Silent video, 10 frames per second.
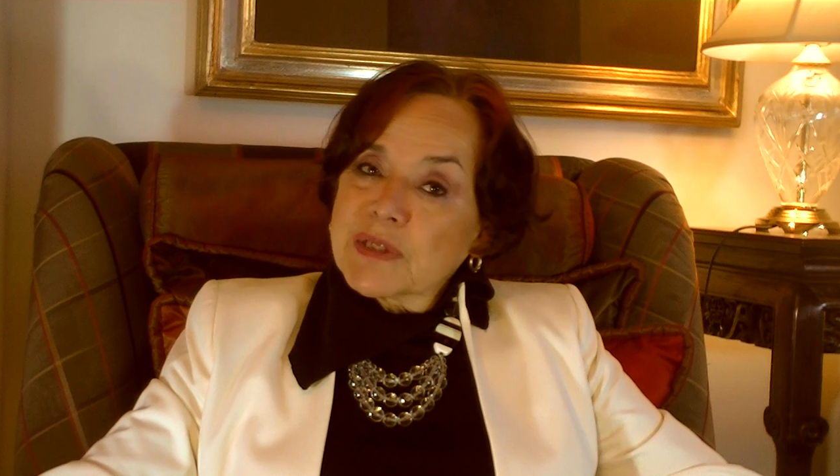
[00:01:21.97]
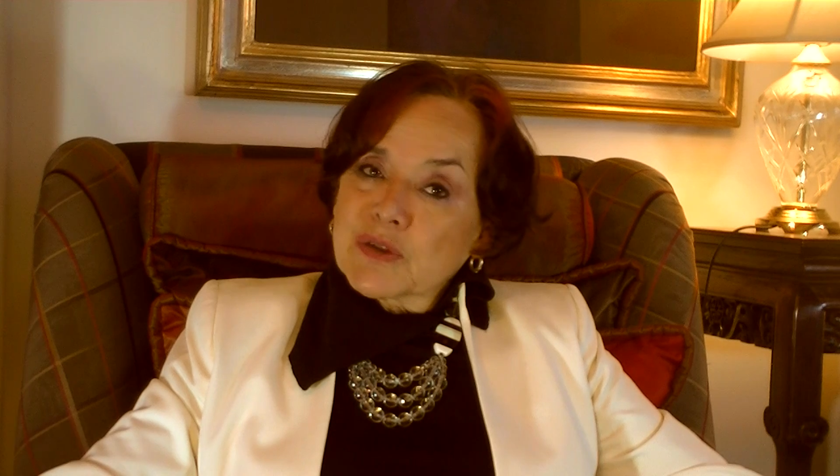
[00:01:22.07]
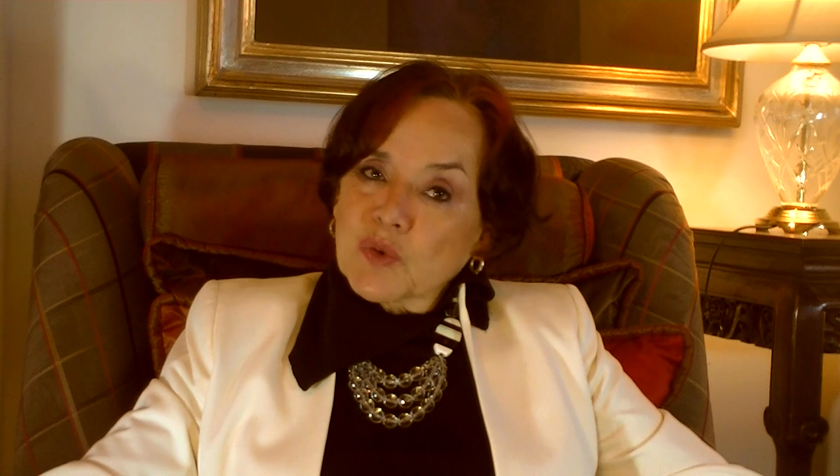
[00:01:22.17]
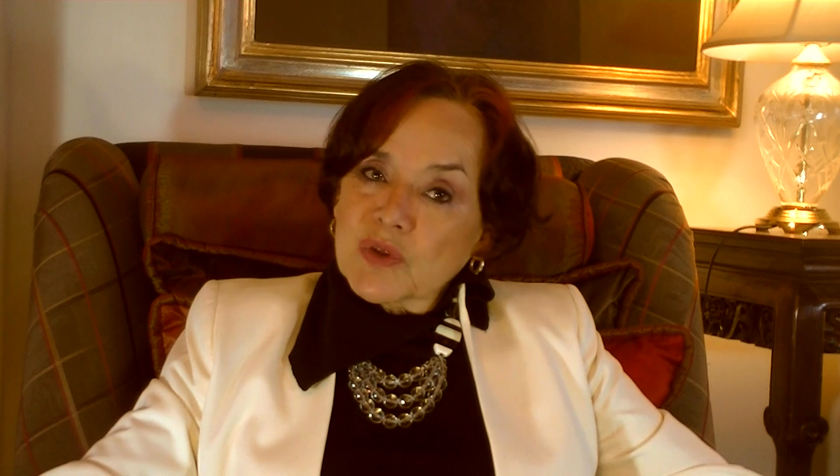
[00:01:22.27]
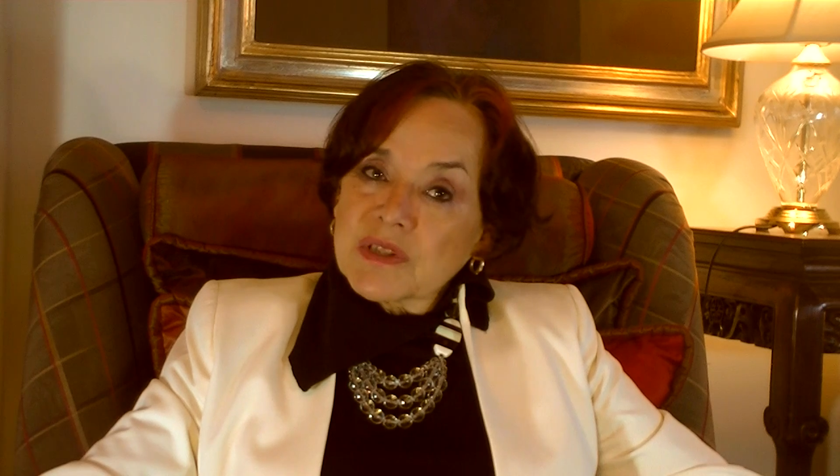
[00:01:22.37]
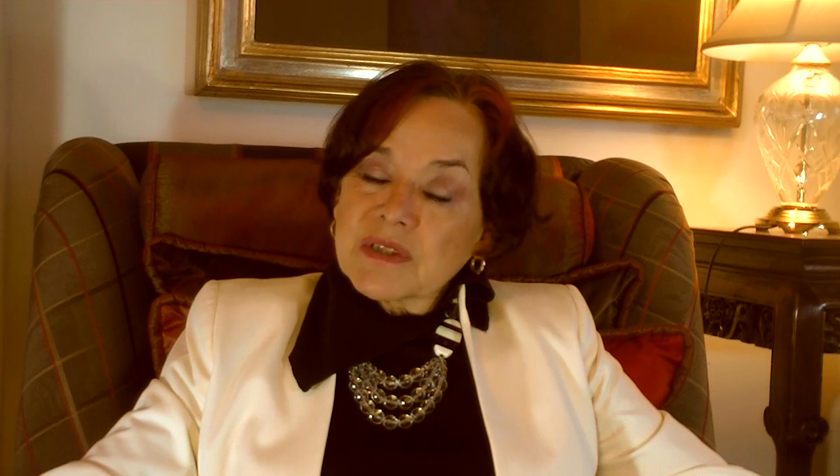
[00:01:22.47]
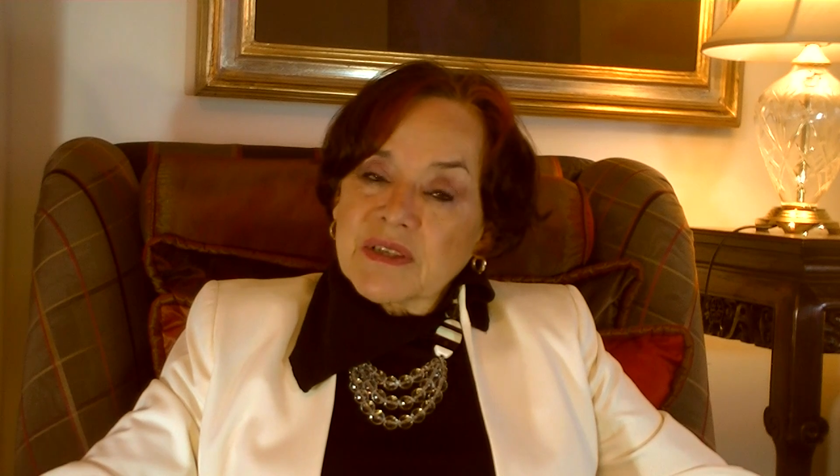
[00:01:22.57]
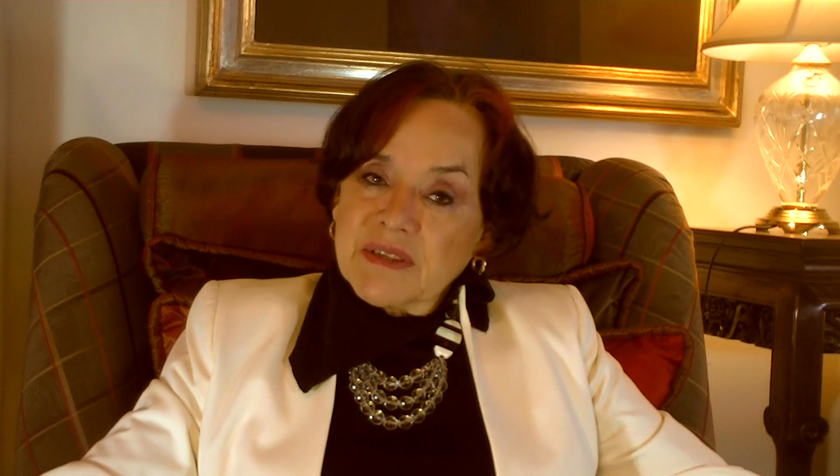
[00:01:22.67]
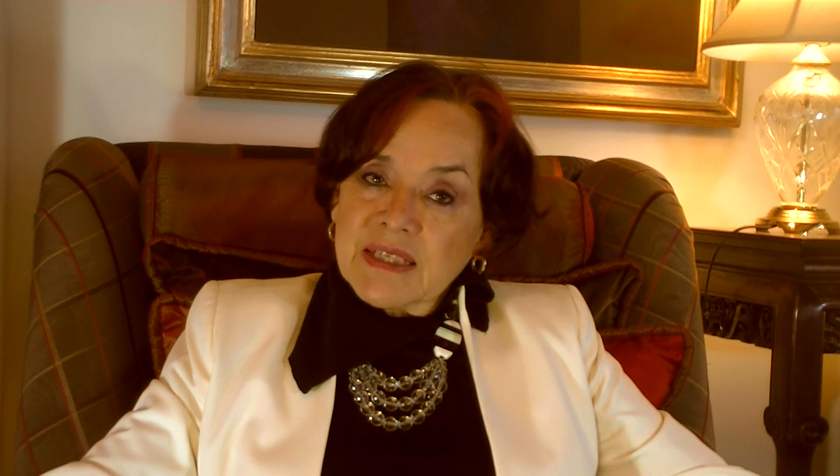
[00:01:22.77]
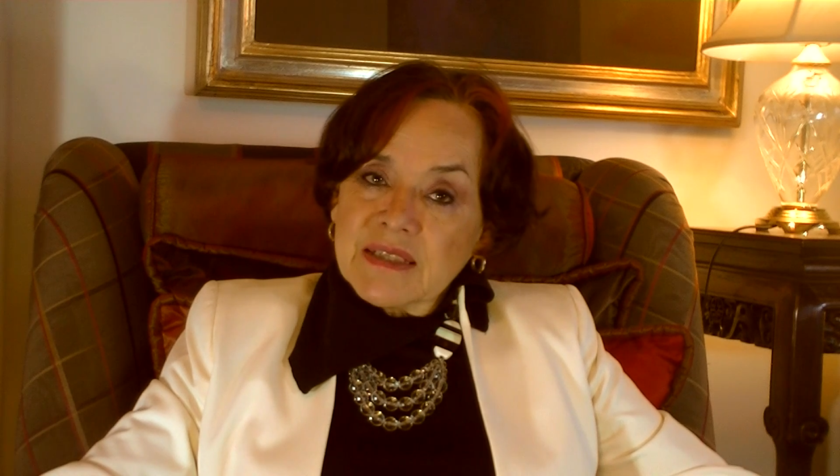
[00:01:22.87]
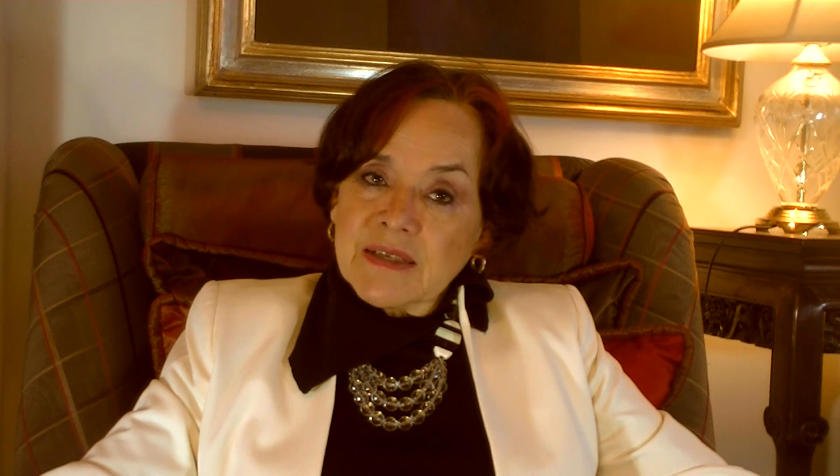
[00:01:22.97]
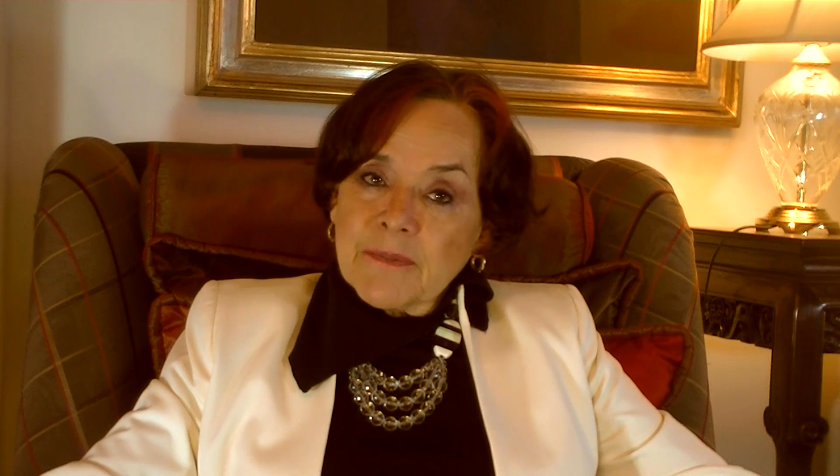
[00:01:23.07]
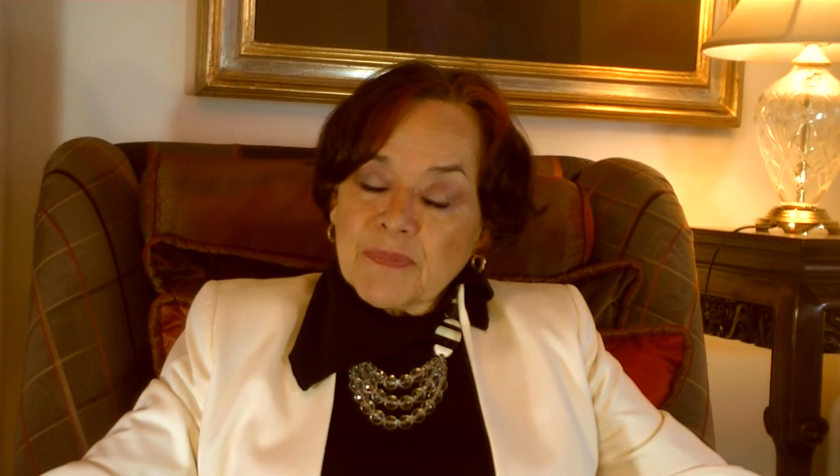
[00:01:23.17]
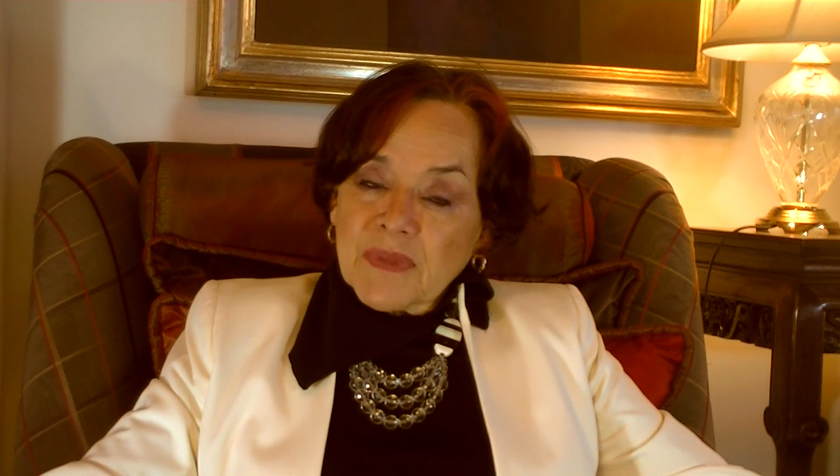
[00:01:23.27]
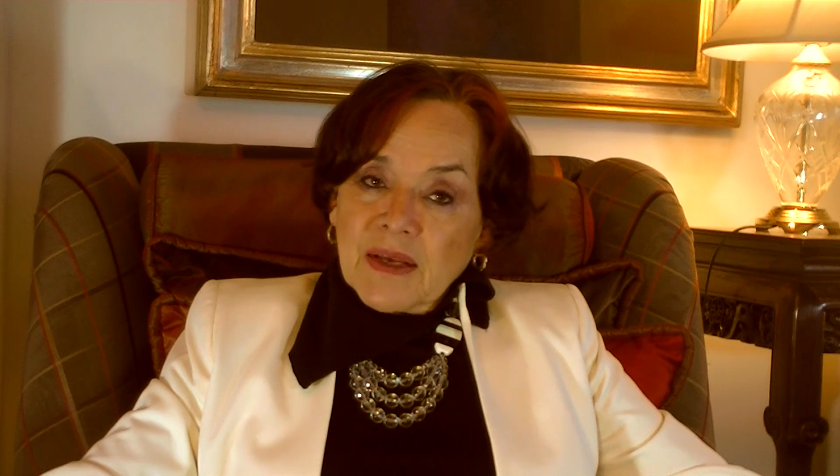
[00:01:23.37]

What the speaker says: resources to this,